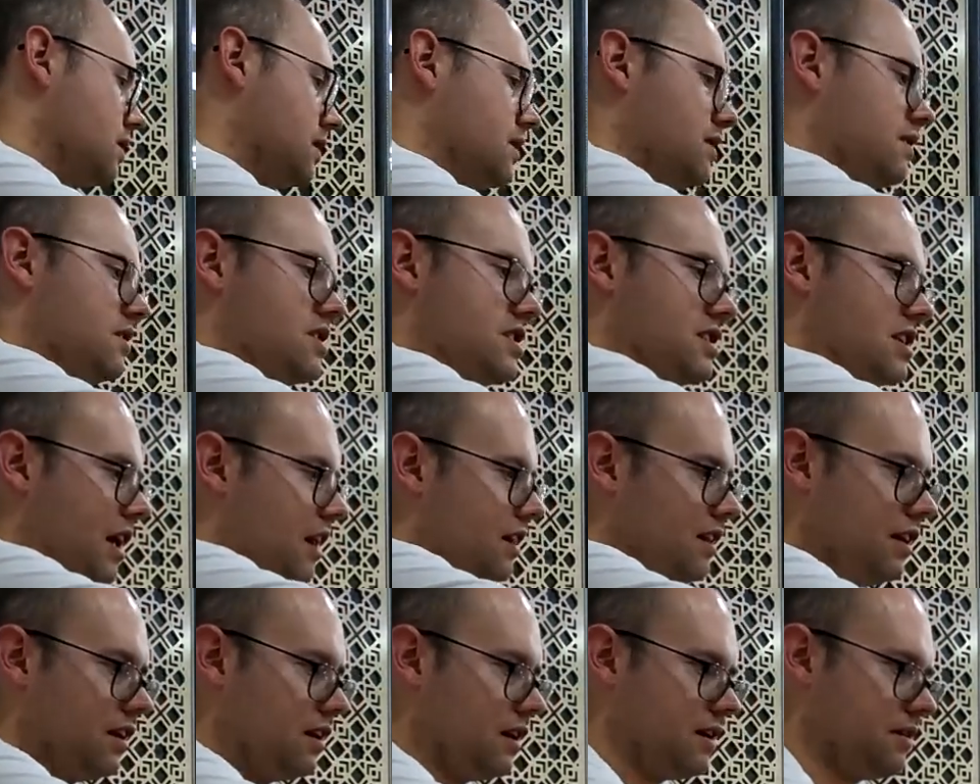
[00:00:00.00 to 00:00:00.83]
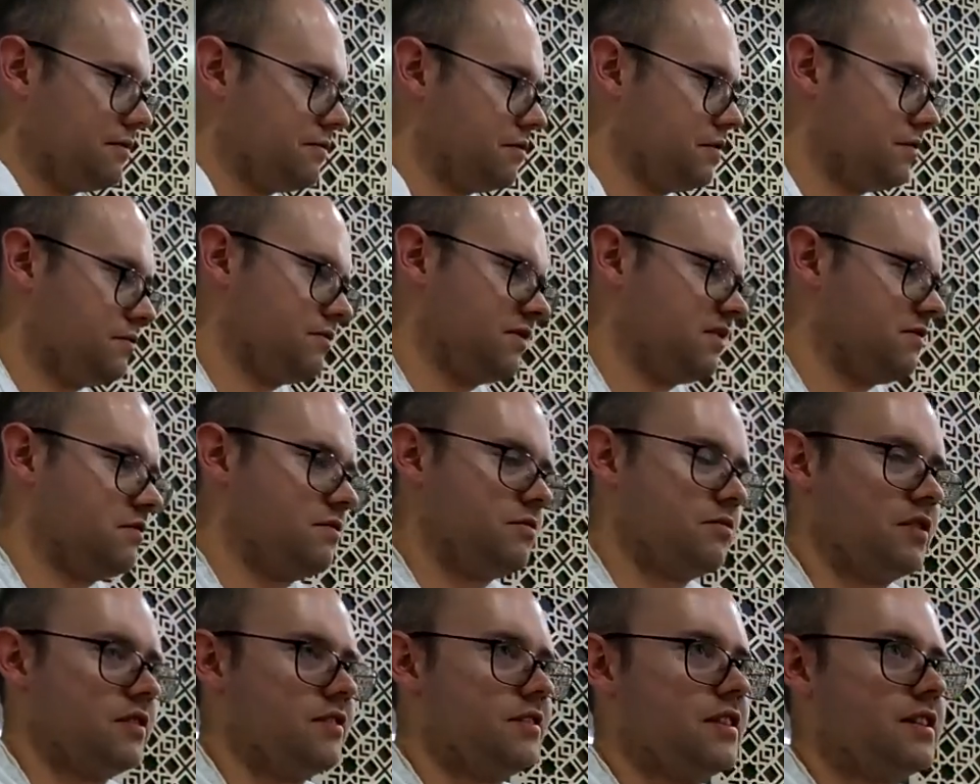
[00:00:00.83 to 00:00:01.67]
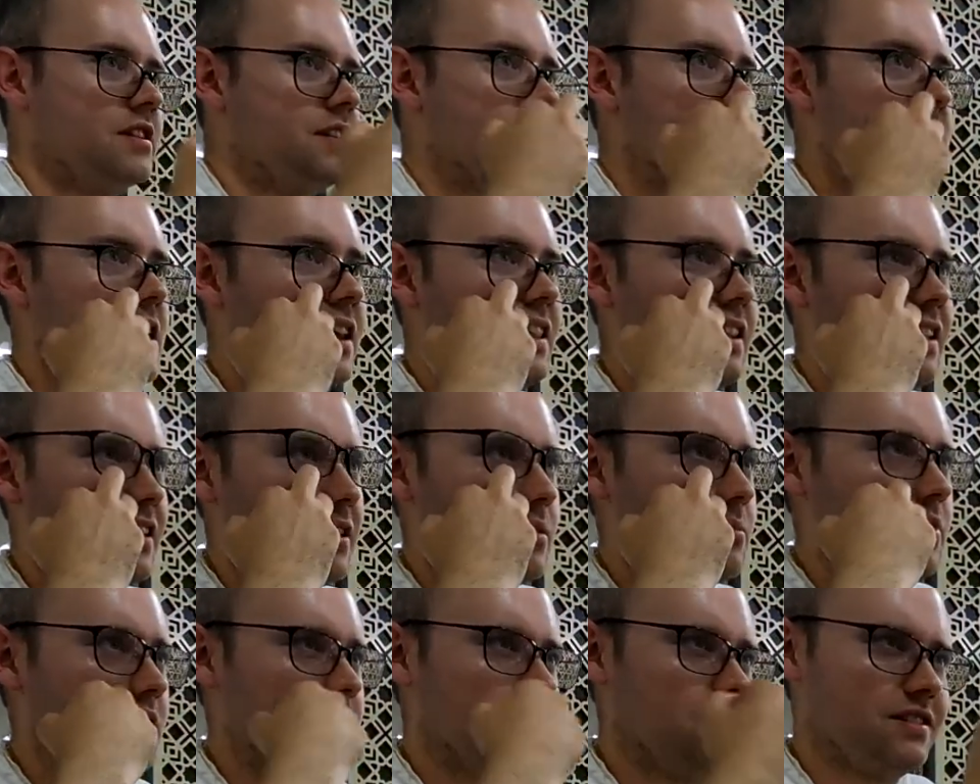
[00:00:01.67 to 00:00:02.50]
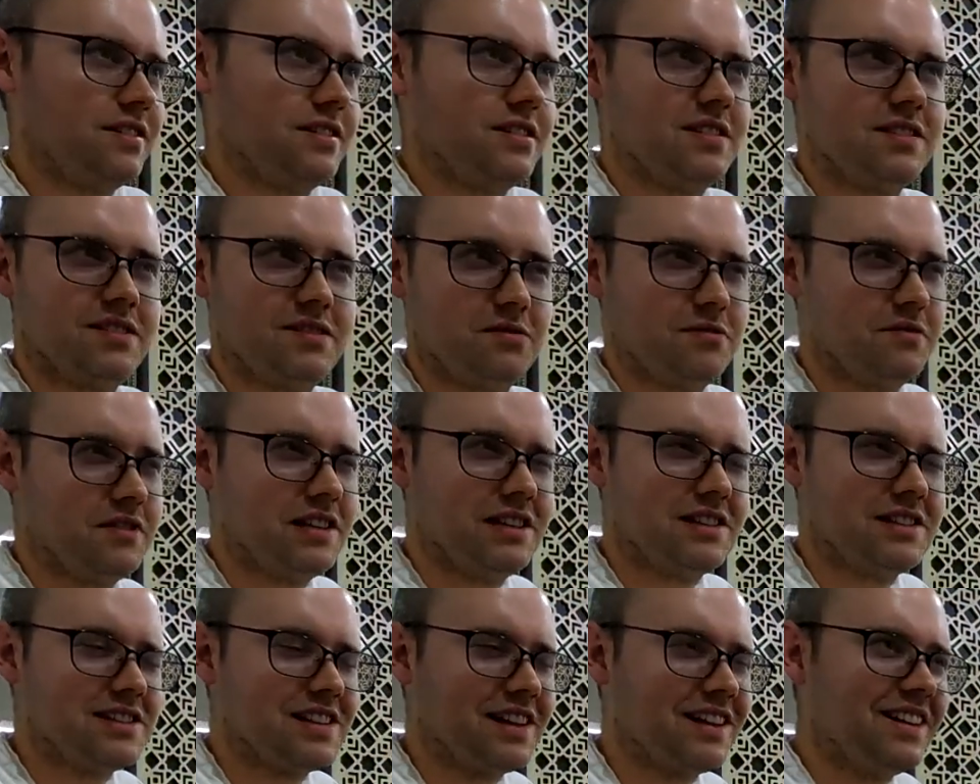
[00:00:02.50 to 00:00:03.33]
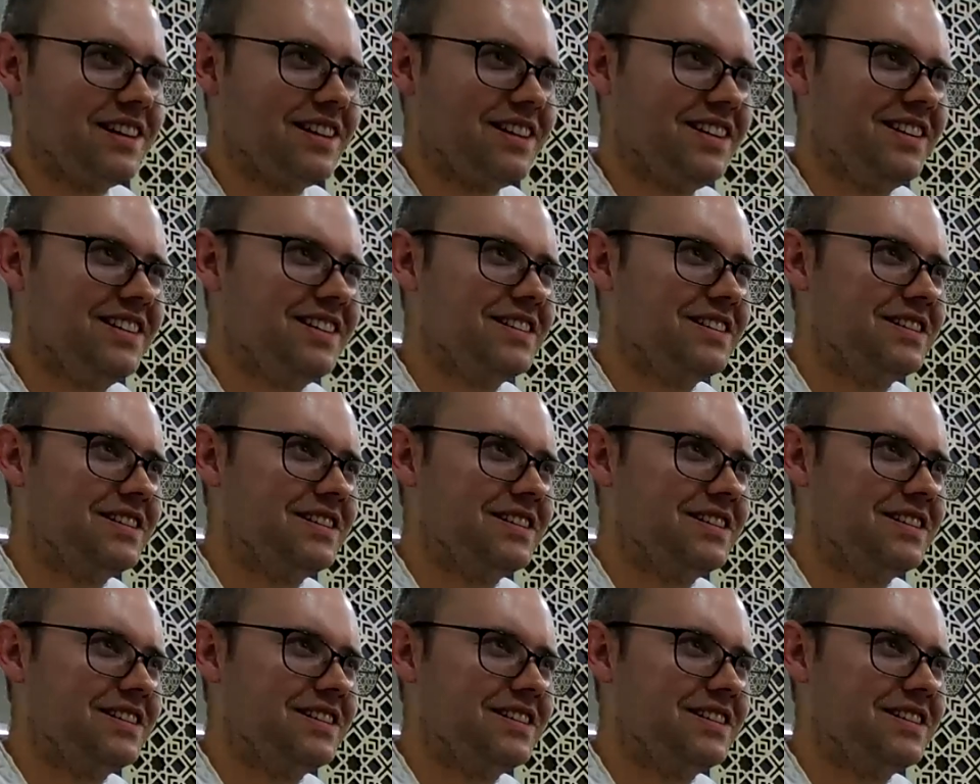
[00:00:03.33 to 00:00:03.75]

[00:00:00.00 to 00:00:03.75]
And salad. If we want a salad, but do we need salad?